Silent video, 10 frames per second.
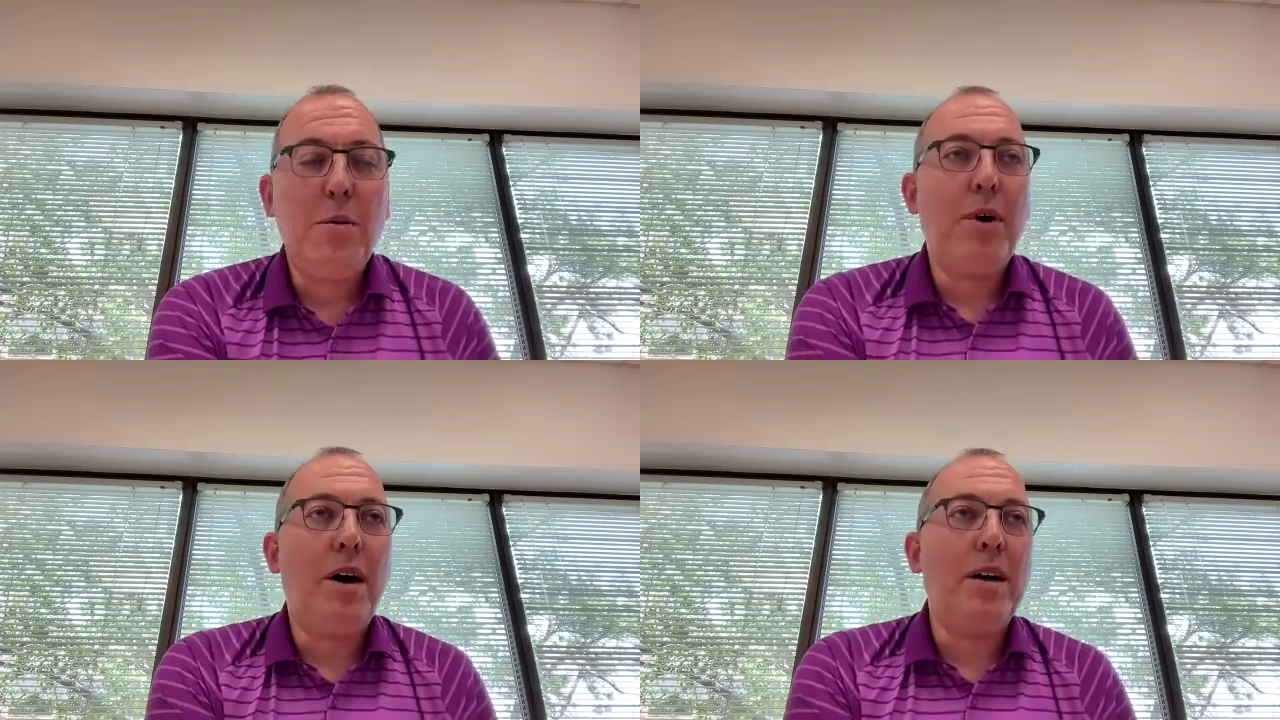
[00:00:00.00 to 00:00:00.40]

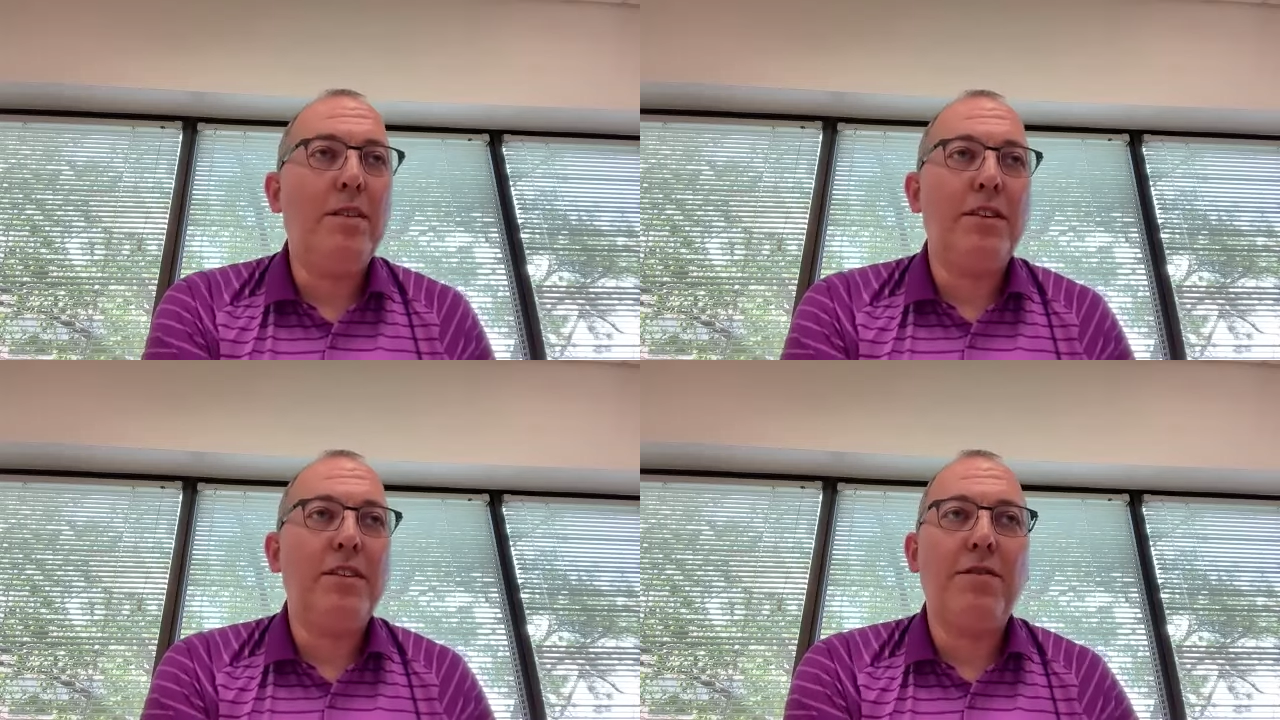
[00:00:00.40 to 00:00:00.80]
But if
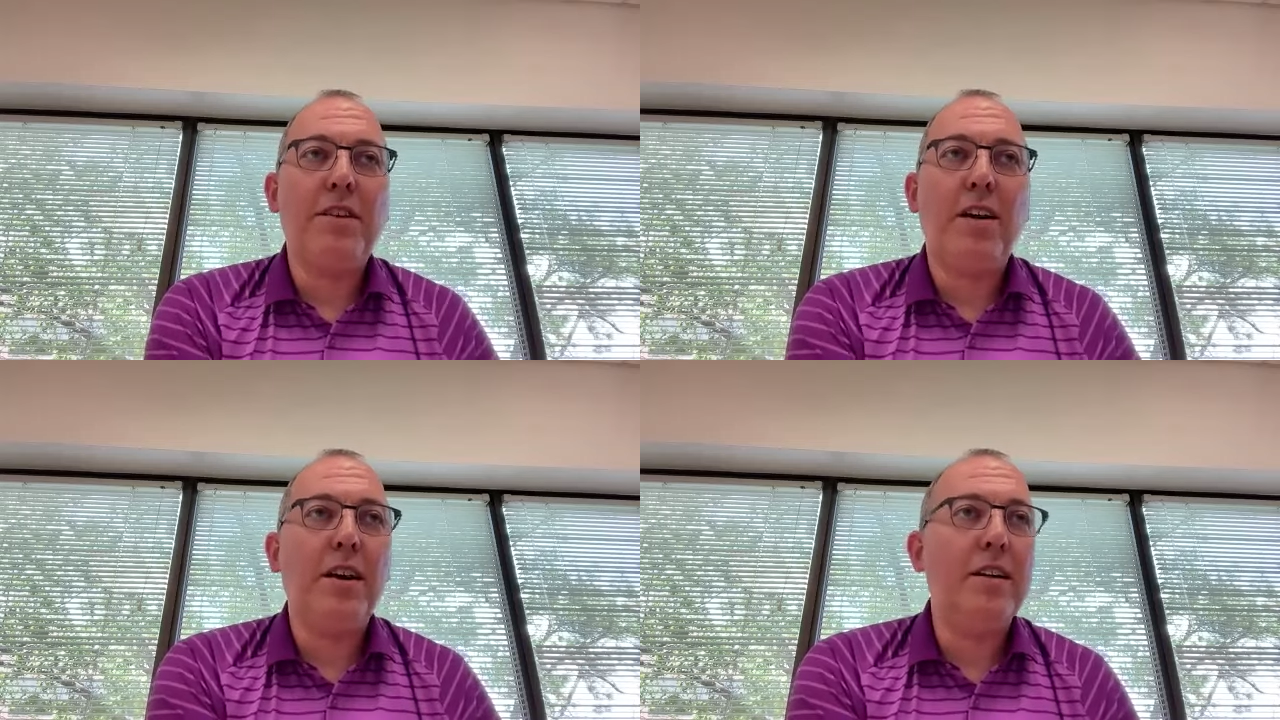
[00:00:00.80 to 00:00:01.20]
it's a
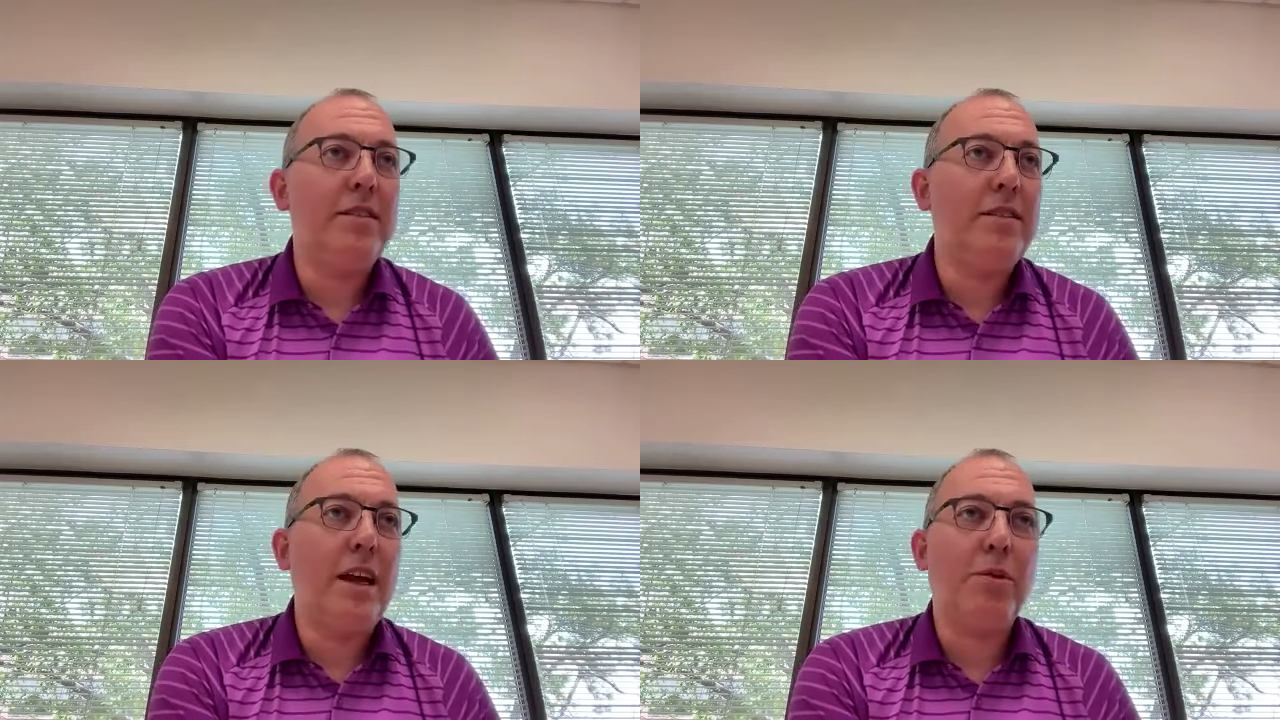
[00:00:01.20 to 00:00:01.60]
very
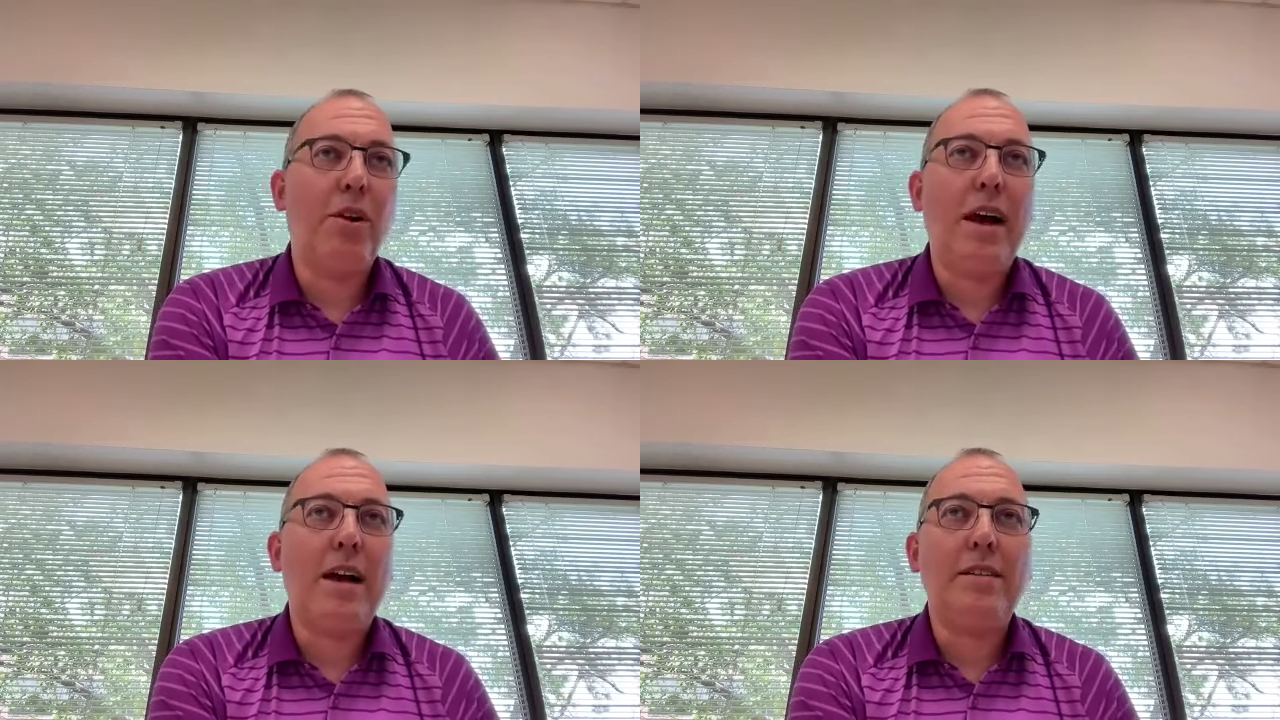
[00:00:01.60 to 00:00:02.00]
stable
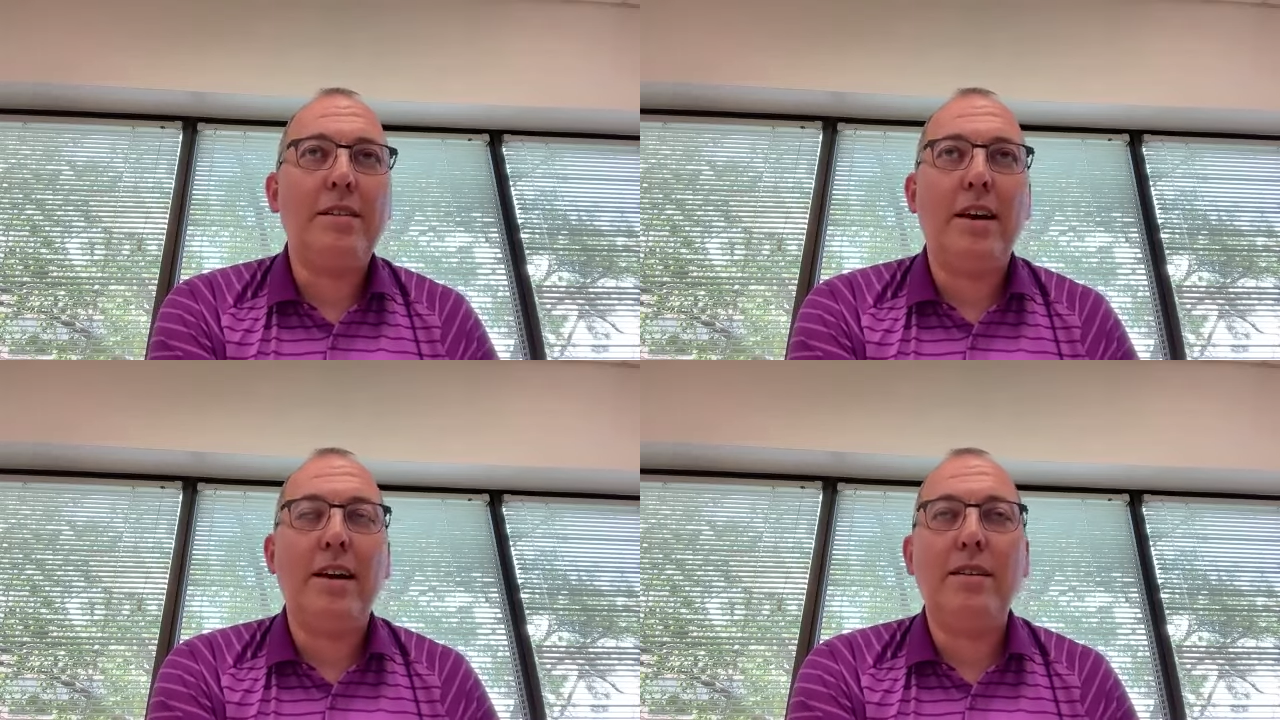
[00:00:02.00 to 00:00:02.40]

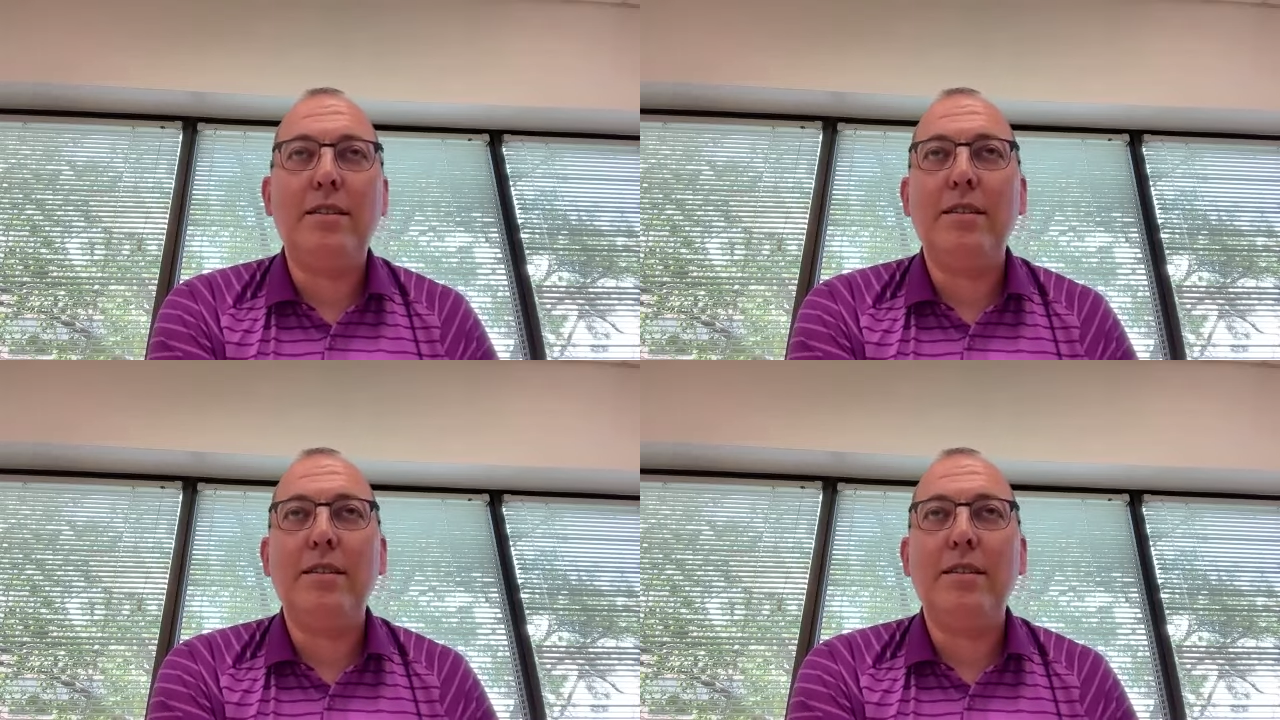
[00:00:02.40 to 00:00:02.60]
asset,